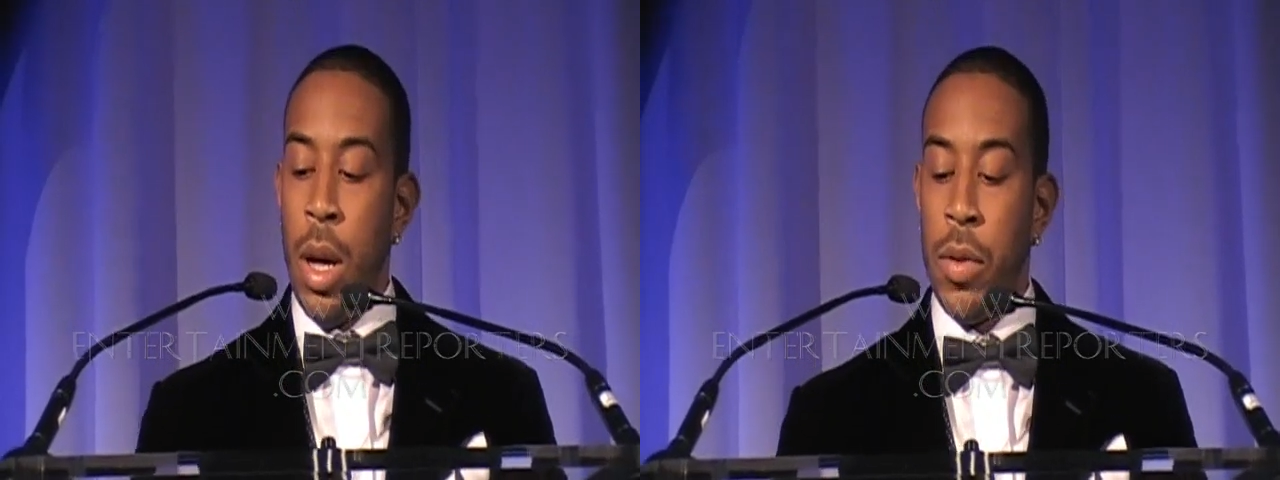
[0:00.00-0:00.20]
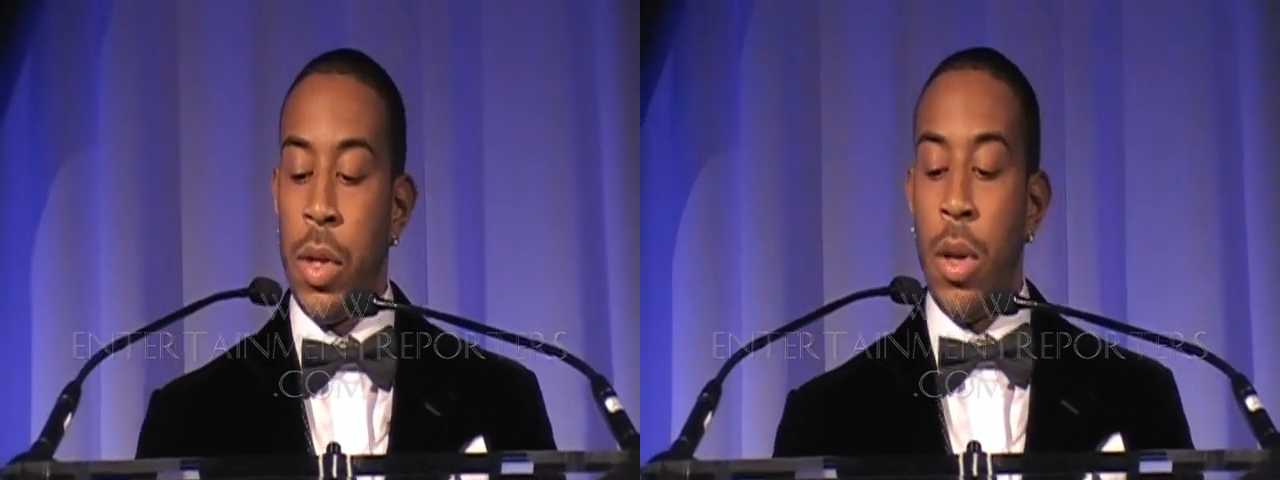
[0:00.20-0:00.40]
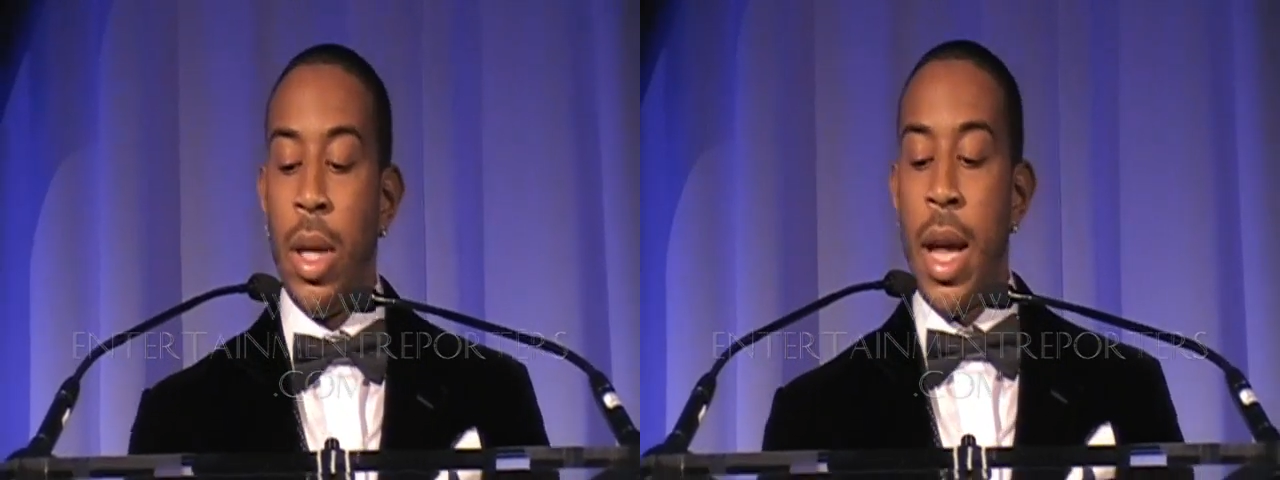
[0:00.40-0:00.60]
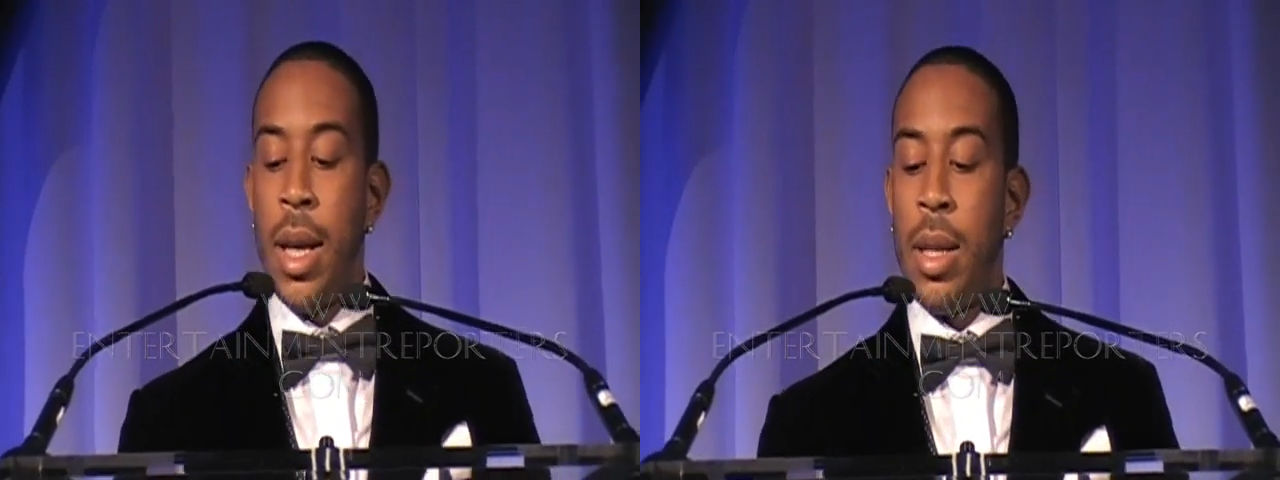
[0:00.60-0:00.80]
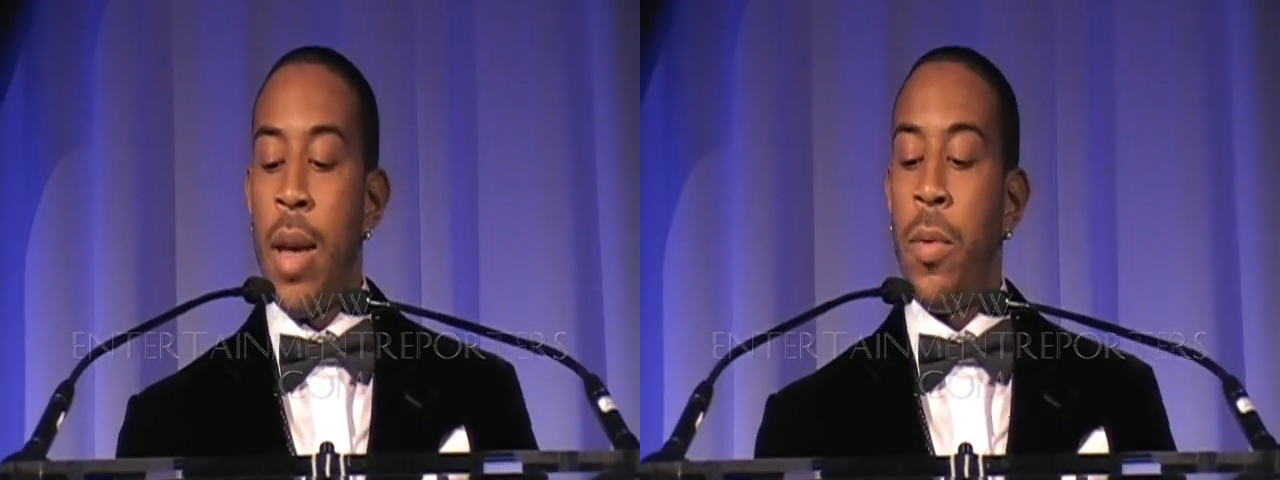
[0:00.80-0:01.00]
of
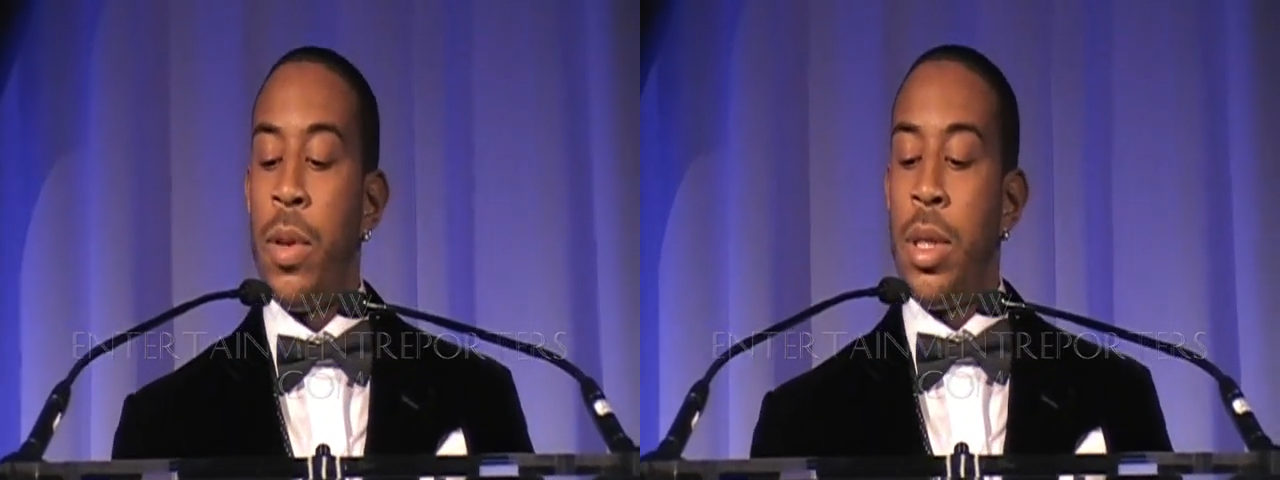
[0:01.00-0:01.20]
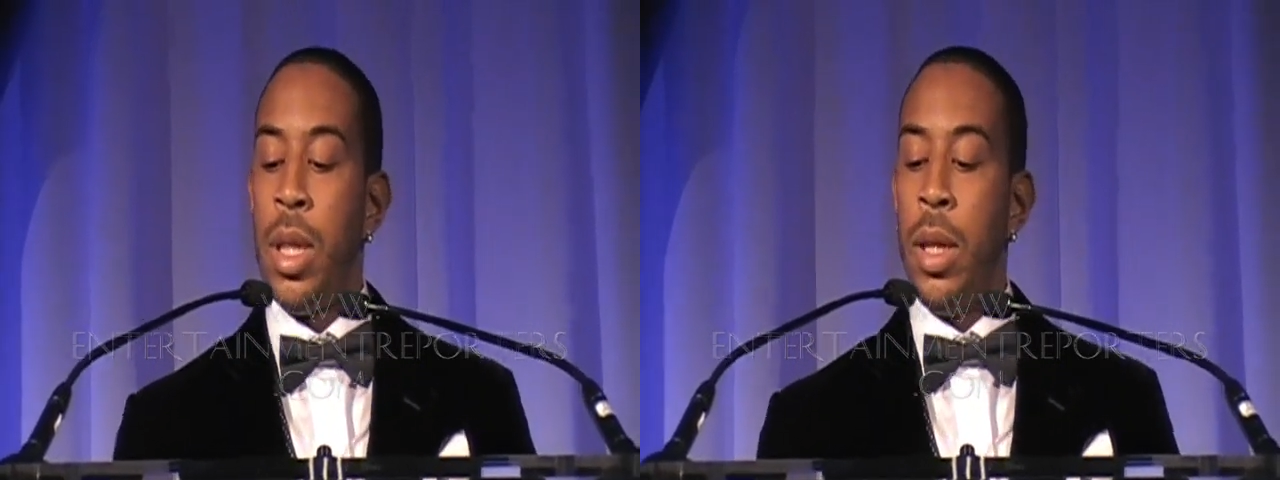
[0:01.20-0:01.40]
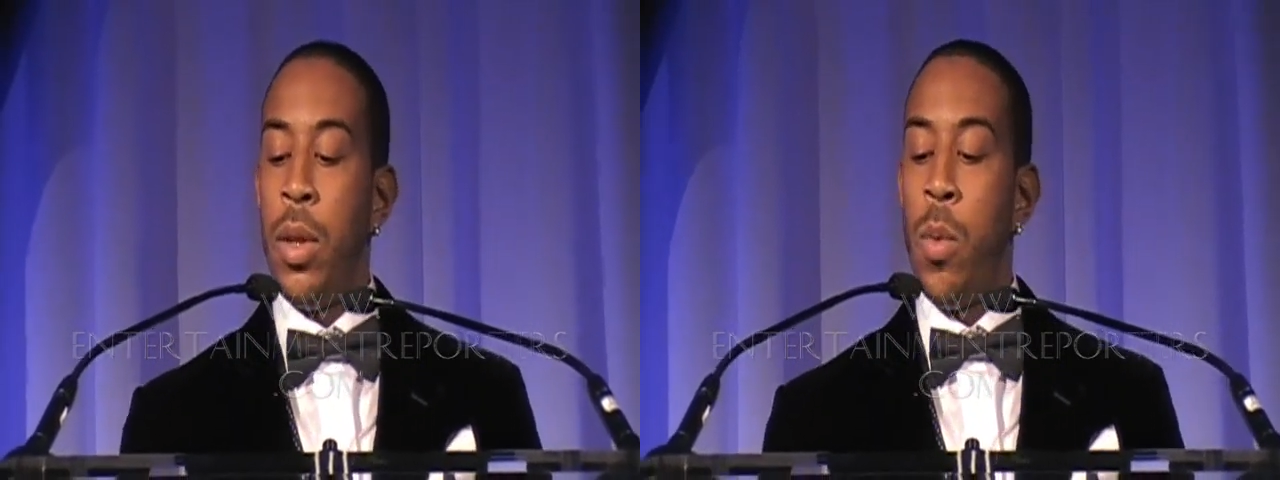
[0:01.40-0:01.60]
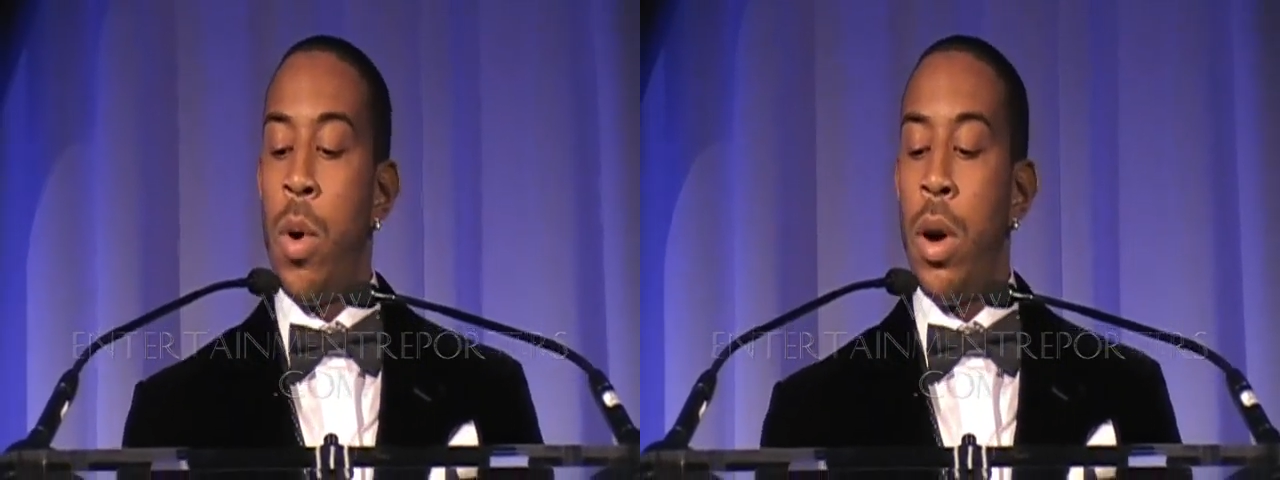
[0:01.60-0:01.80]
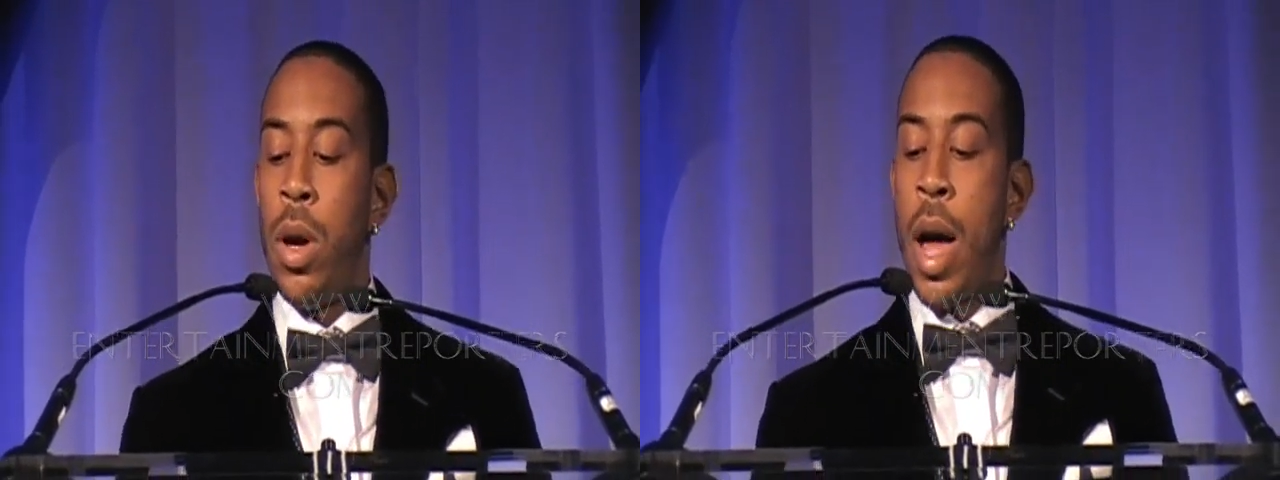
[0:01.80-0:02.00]
Soledad's efforts to get the
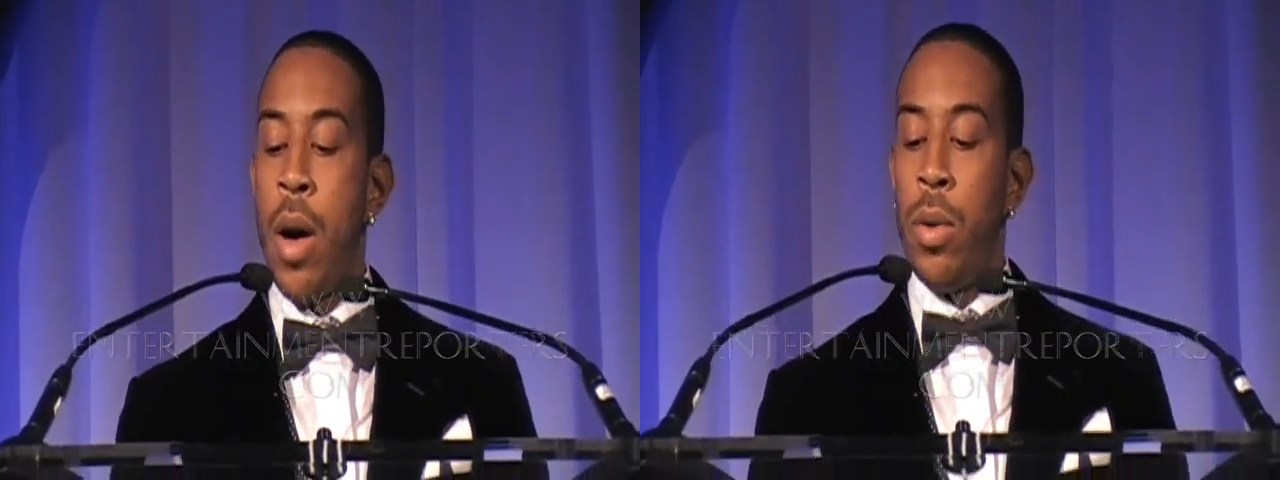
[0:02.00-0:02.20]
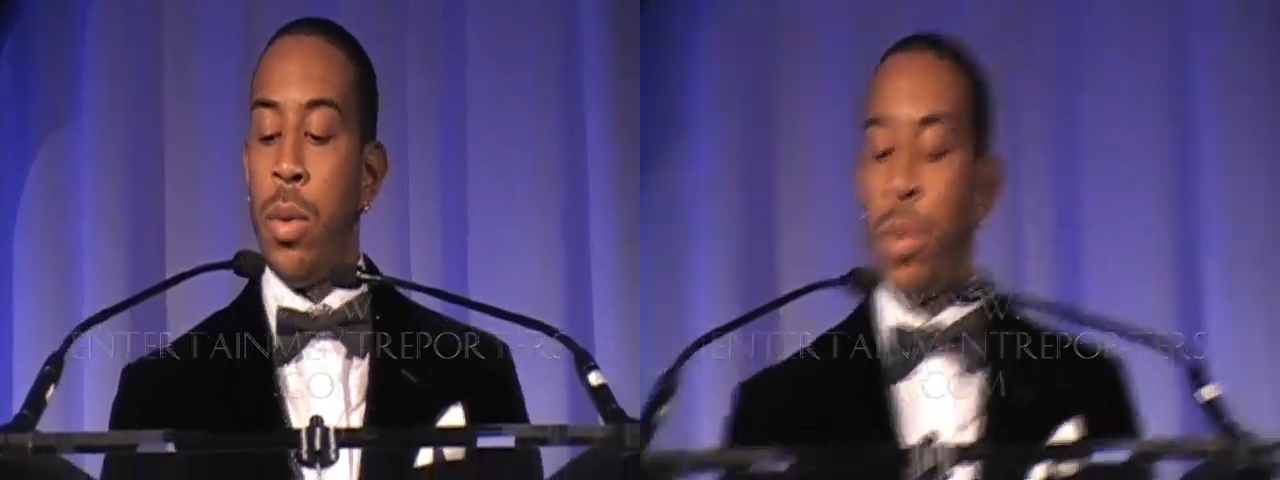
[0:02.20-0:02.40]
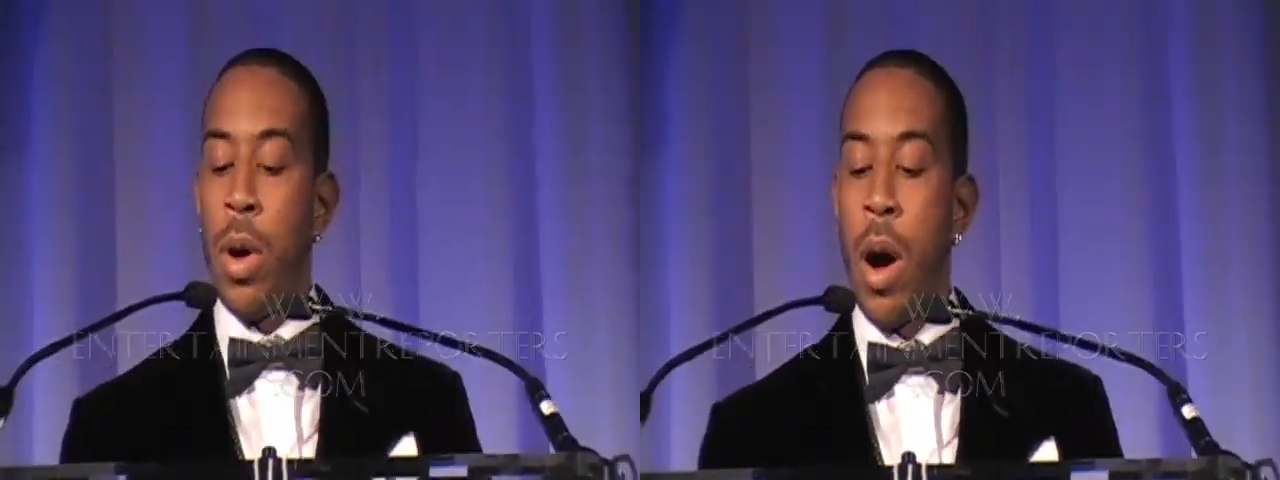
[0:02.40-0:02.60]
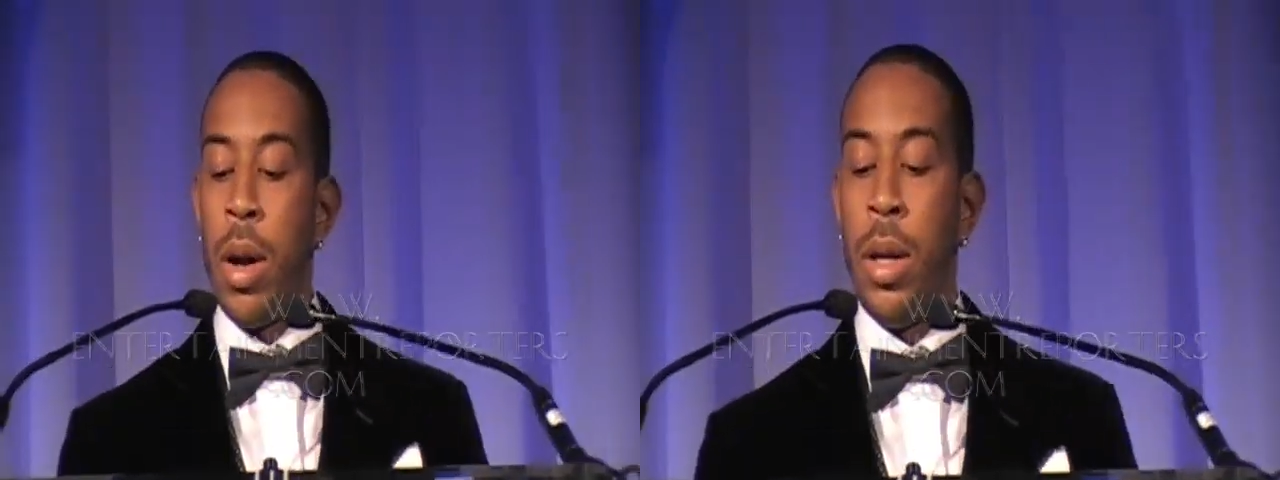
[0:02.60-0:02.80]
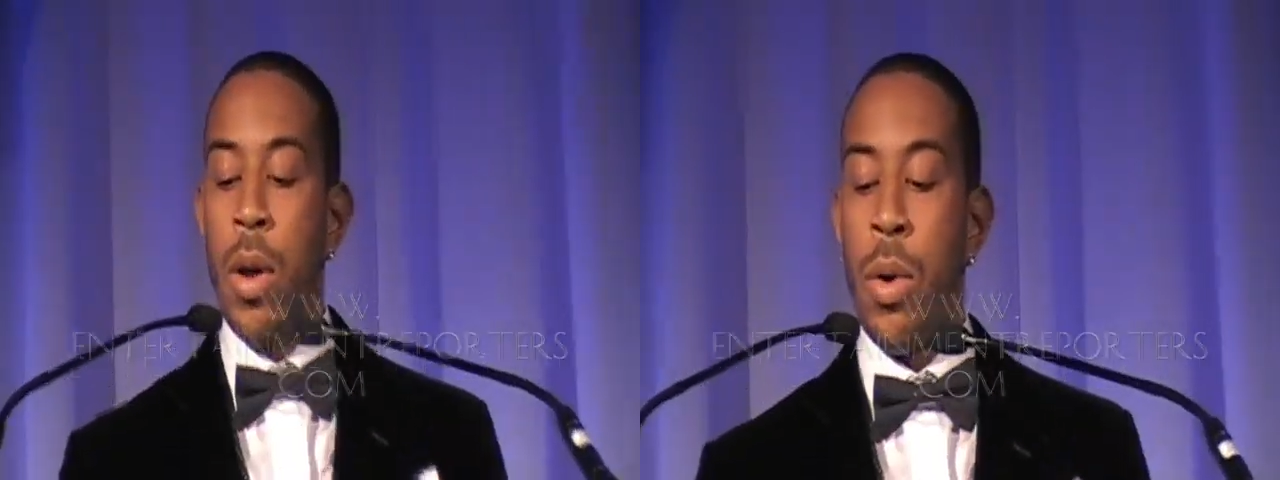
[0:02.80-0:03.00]
word out regarding